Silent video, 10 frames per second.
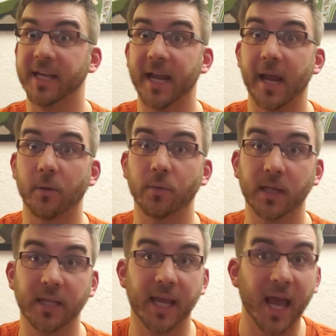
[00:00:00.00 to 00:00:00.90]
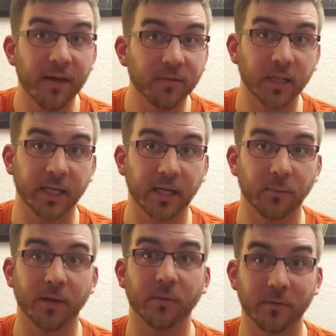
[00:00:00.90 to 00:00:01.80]
gigging really heavily,
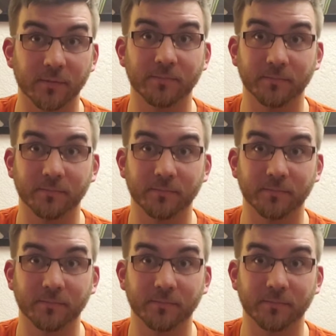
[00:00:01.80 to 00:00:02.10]
when it was,